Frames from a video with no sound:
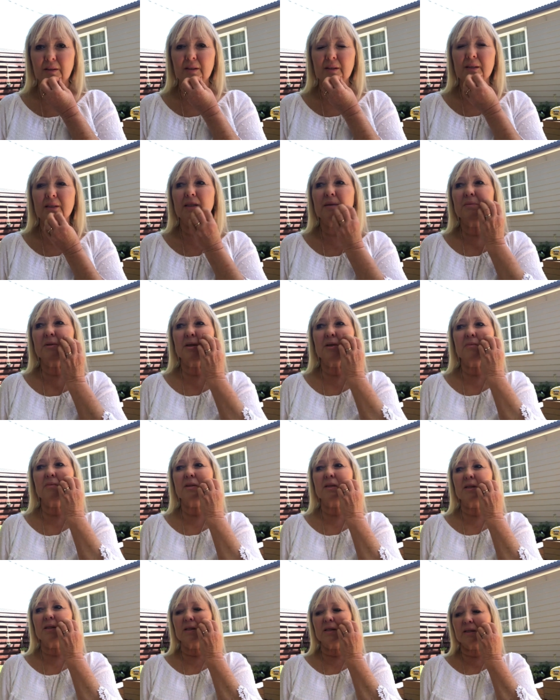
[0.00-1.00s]
God, sometimes
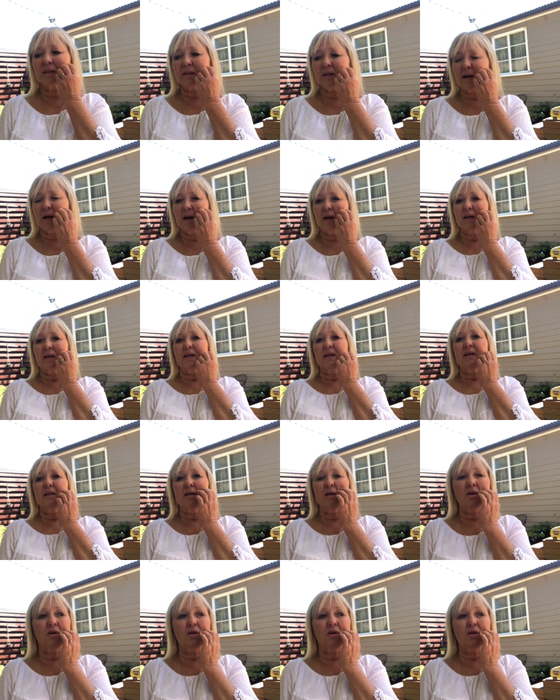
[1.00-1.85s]
I just can't get it,